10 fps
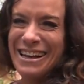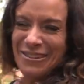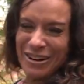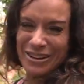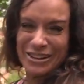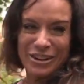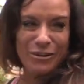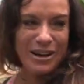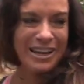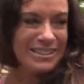Well, you know
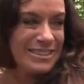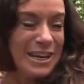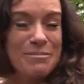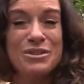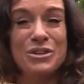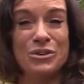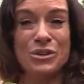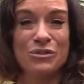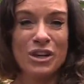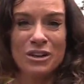what? Same to you.
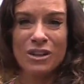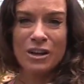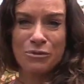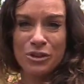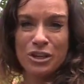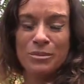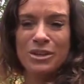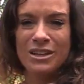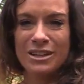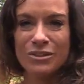You've done a lot for the
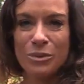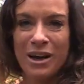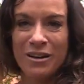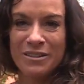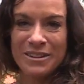community as well.